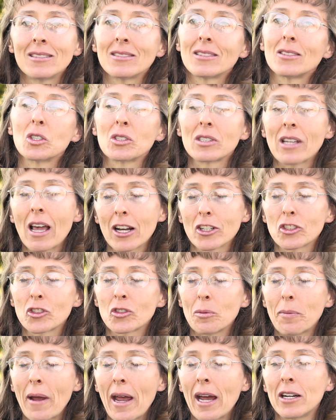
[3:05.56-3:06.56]
those
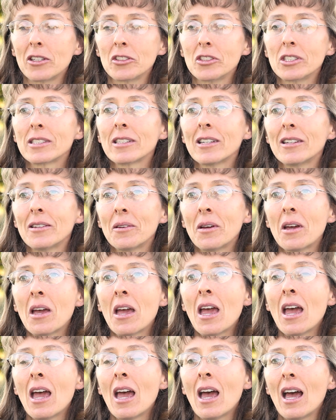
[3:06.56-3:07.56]
extra pounds.
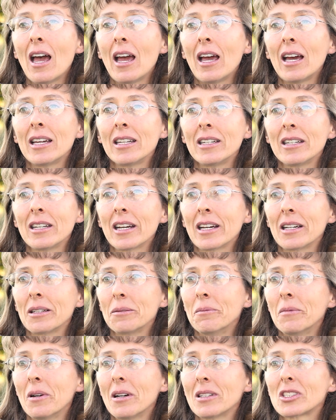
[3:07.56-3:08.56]

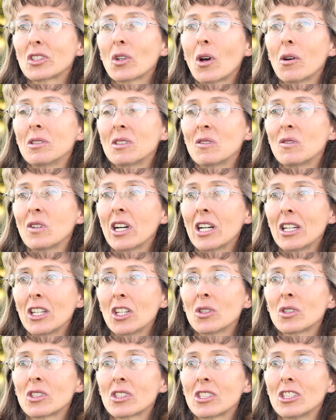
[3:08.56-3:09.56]
And so I was very
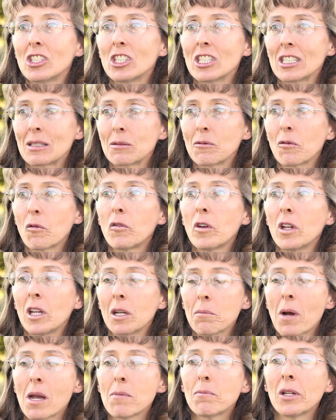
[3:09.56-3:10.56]
used to just
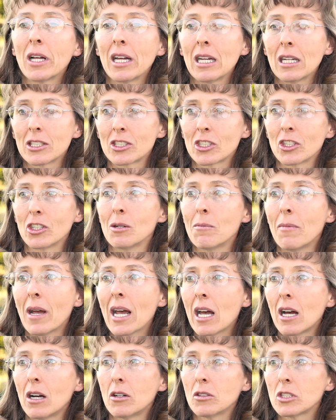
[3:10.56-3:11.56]
filling my plate a certain
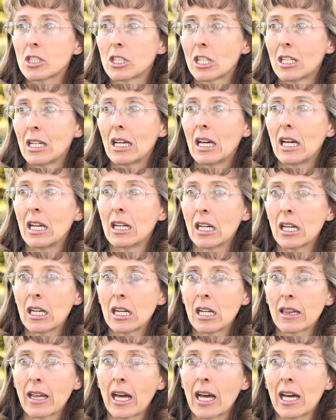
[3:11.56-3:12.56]
amount and
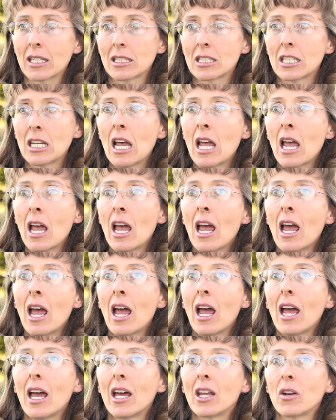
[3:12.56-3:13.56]
eating that.
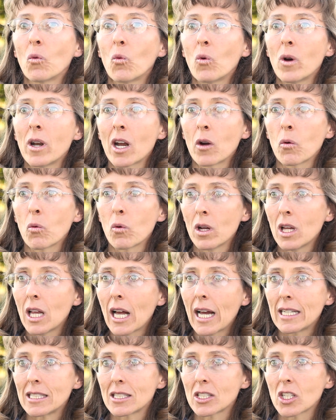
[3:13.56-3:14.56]
And when I
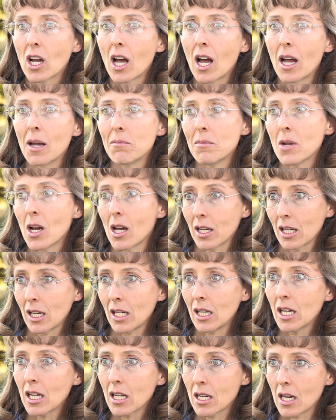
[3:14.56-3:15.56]
realized I'm not
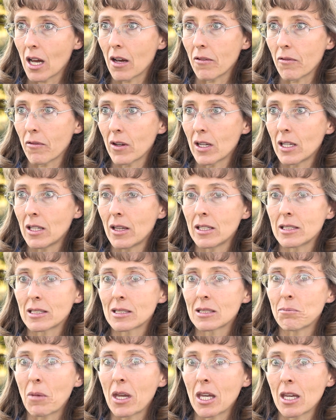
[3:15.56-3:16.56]
eating enough and
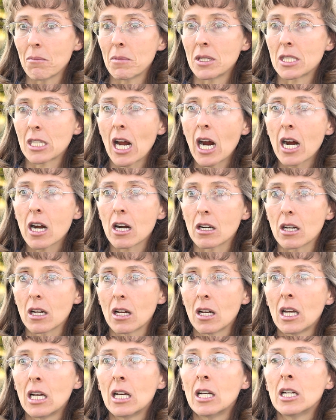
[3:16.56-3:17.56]
it's making me tired,
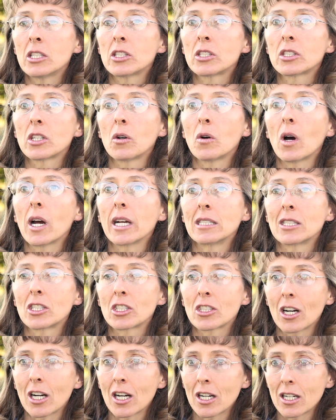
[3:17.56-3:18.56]
so I
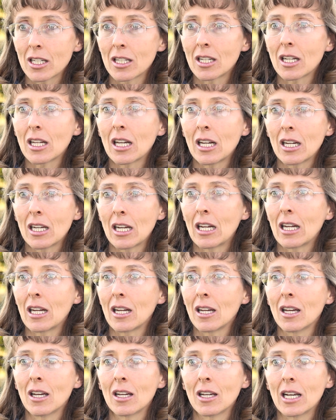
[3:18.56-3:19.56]
started
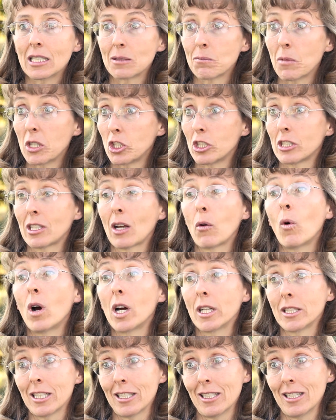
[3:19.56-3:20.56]
eating as much as I
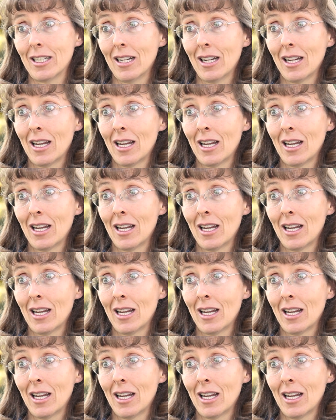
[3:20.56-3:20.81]
wanted.